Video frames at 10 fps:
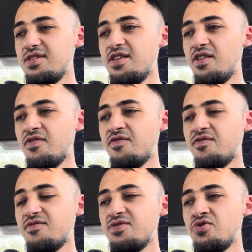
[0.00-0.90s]
if
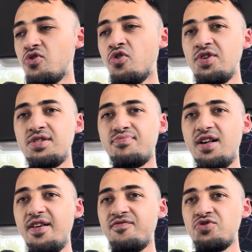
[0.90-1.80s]
you're always
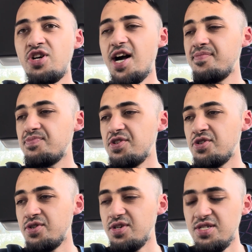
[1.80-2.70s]
applying for jobs
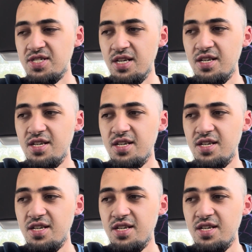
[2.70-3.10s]
because